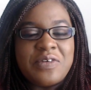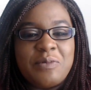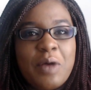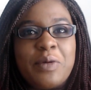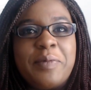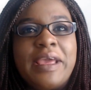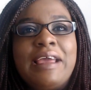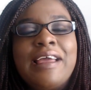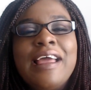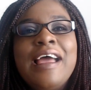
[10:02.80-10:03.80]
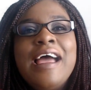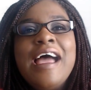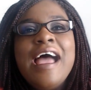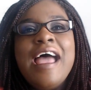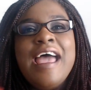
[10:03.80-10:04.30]
while we're peeing.
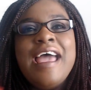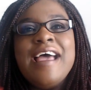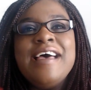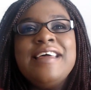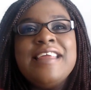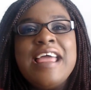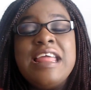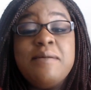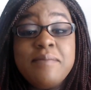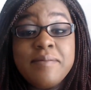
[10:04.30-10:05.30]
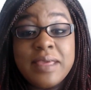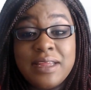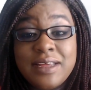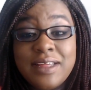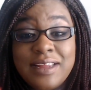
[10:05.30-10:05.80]
And it
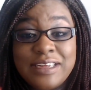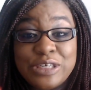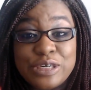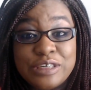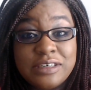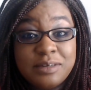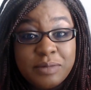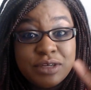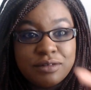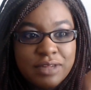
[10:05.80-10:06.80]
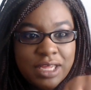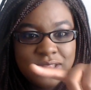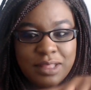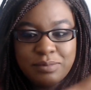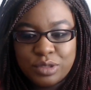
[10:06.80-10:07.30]
immediately turned blue, like
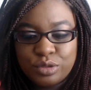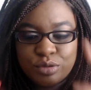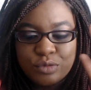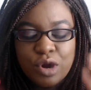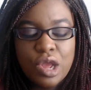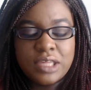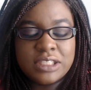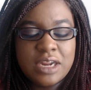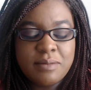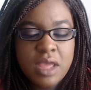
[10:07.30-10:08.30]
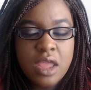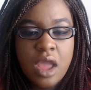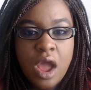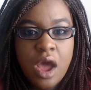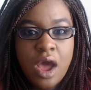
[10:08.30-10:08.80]
the blue cross. And I'm like,
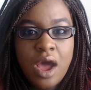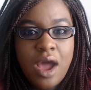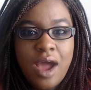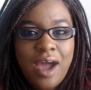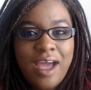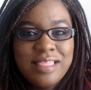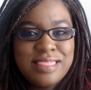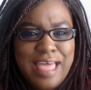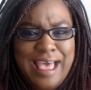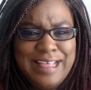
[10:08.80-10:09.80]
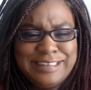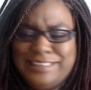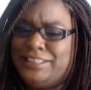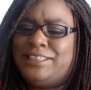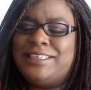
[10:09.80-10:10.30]
oh,
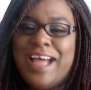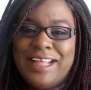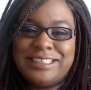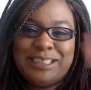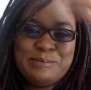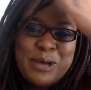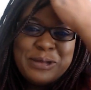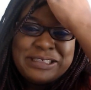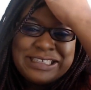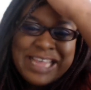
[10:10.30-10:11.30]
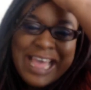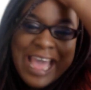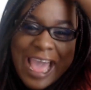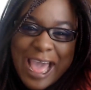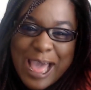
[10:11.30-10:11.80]
that's not supposed to
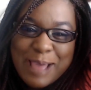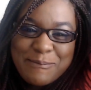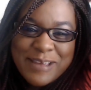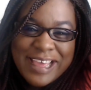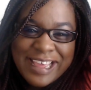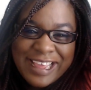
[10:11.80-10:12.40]
happen.